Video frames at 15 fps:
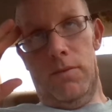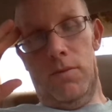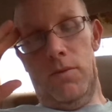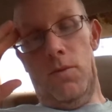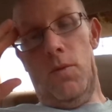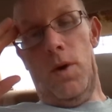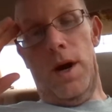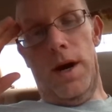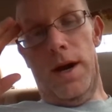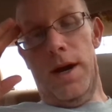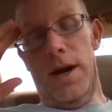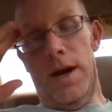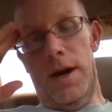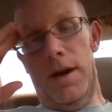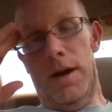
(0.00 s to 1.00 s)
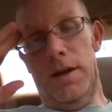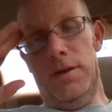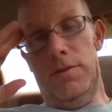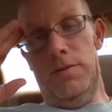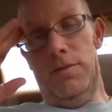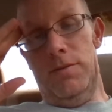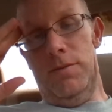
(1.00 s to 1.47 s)
why I
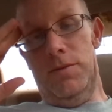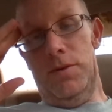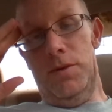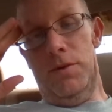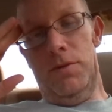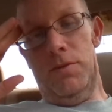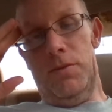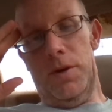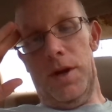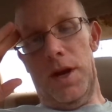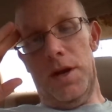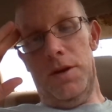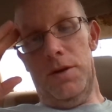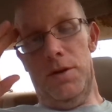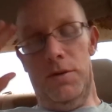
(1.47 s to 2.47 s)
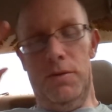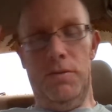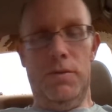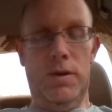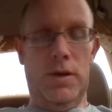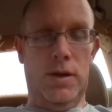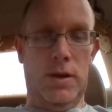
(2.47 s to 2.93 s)
do what I
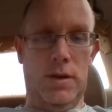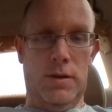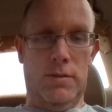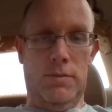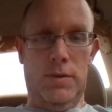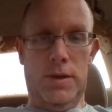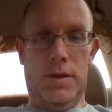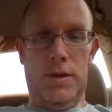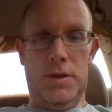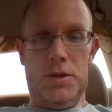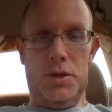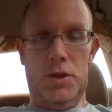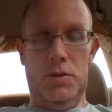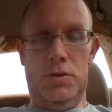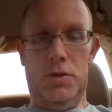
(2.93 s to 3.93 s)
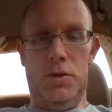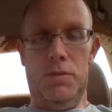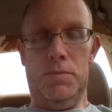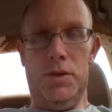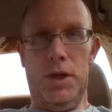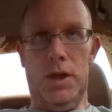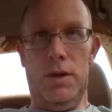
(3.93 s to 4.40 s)
do with this
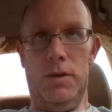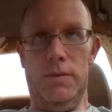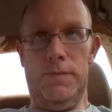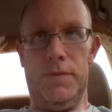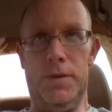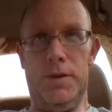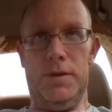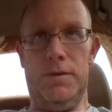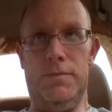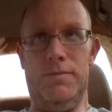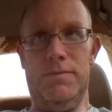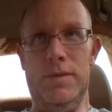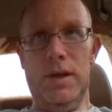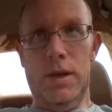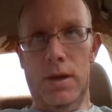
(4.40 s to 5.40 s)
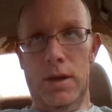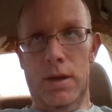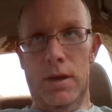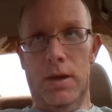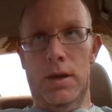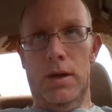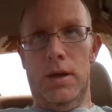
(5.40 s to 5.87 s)
YouTube channel for the
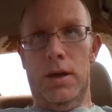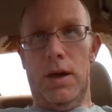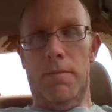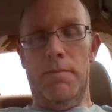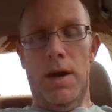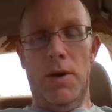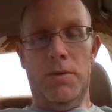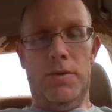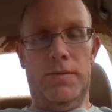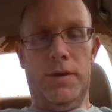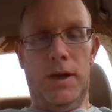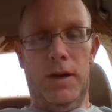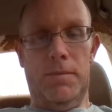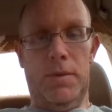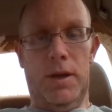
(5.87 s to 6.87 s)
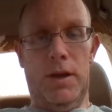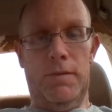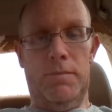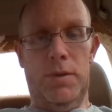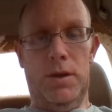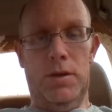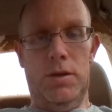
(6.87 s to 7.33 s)
amount of time that
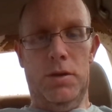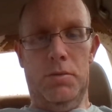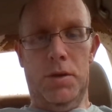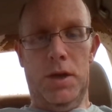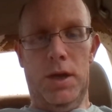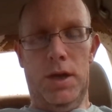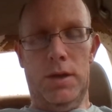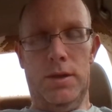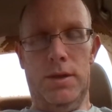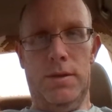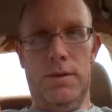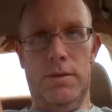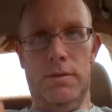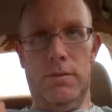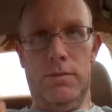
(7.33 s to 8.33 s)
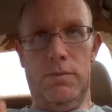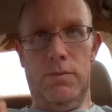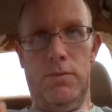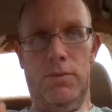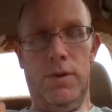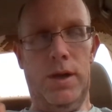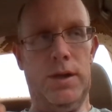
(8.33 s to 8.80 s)
I've been doing it.
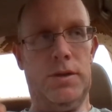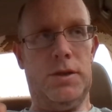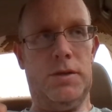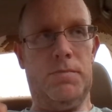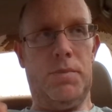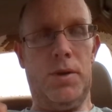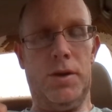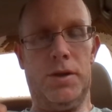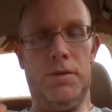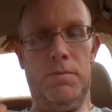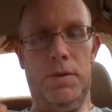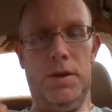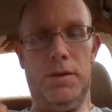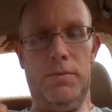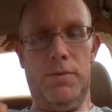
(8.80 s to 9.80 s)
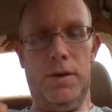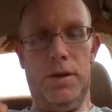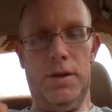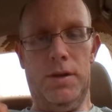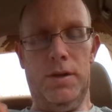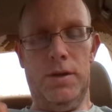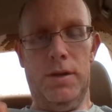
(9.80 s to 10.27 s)
What sparked me to want
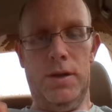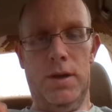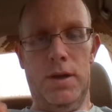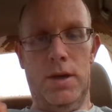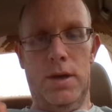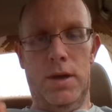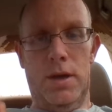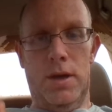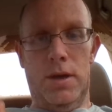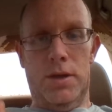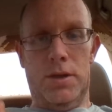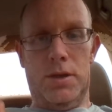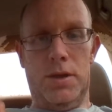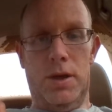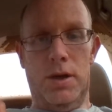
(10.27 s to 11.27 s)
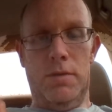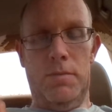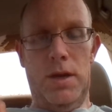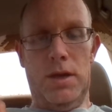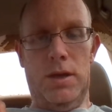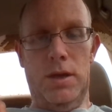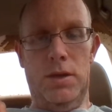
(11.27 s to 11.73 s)
to start
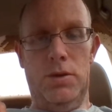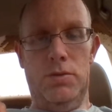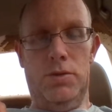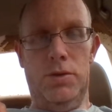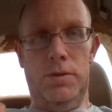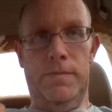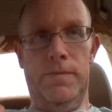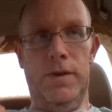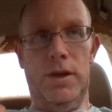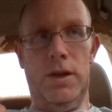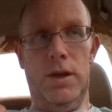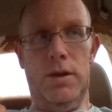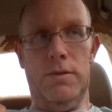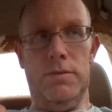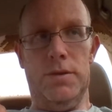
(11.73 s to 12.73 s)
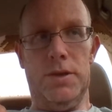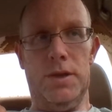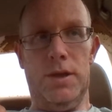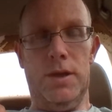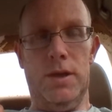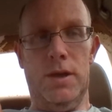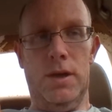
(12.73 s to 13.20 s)
making YouTube
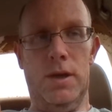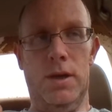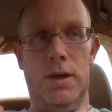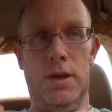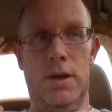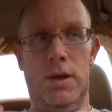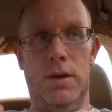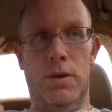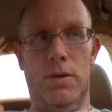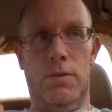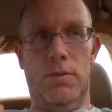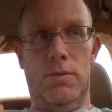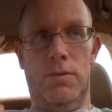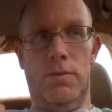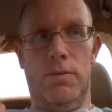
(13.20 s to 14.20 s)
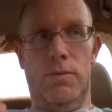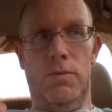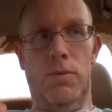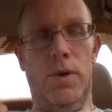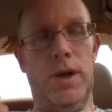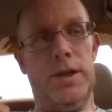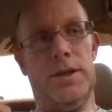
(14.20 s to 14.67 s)
videos,
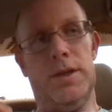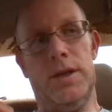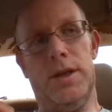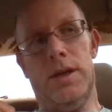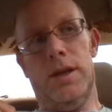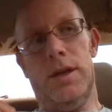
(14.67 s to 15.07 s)
what